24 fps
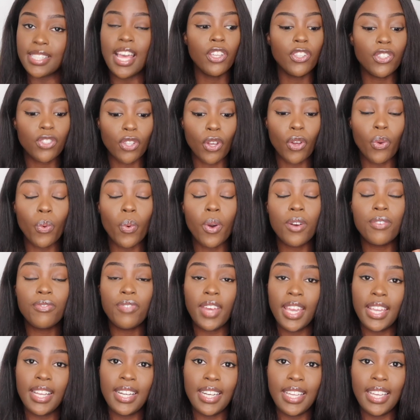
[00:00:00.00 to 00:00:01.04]
So
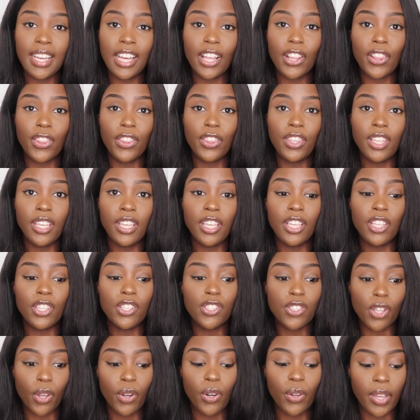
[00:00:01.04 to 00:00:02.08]
failing the
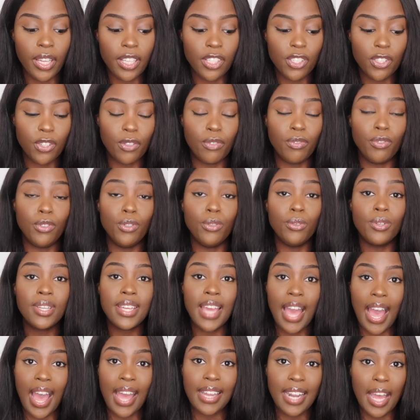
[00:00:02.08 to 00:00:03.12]
solo interview
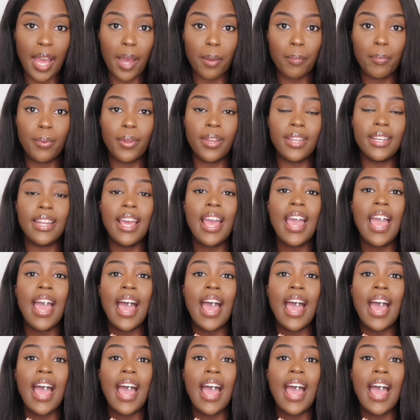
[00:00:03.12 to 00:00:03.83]
can happen,